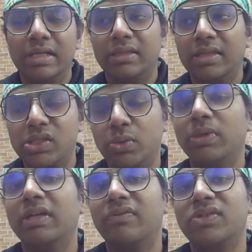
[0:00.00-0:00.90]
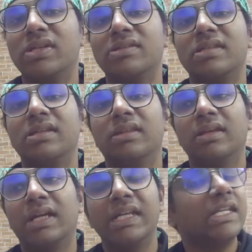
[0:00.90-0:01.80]
the chewing efficiency,
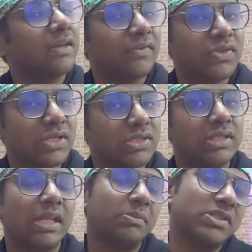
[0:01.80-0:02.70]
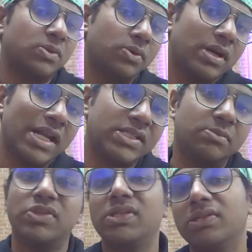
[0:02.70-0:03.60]
the cleaning efficiency that means oral
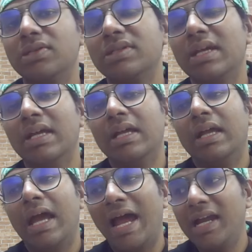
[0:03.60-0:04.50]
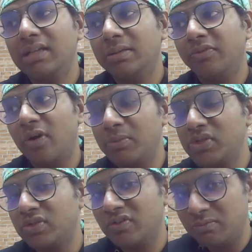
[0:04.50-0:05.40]
hygiene procedures and the
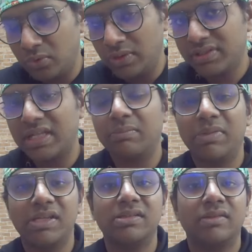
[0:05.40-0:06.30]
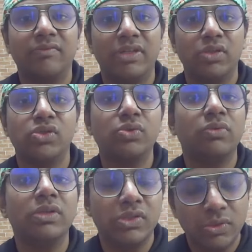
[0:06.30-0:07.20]
formation of bolus that means when you're
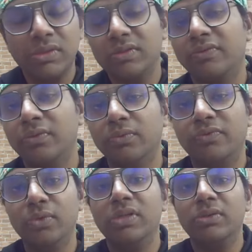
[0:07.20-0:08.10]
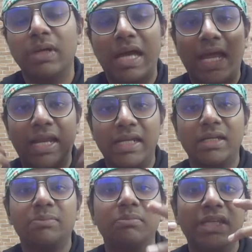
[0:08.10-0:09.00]
chewing a few food you uh,
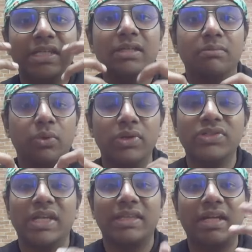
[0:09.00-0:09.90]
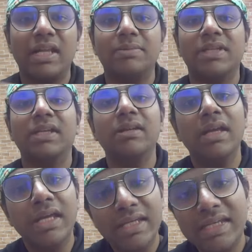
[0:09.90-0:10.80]
end up making a bolus and that helps in
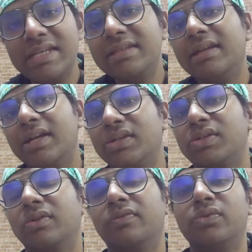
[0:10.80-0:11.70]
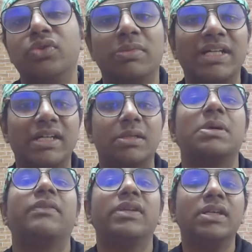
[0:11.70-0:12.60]
easier digestion of food you might end up
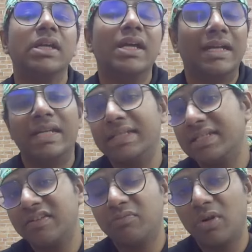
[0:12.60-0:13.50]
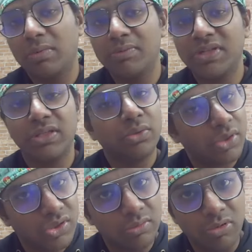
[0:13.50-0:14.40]
having digestive problems and
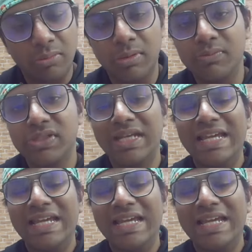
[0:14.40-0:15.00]
nutritional problems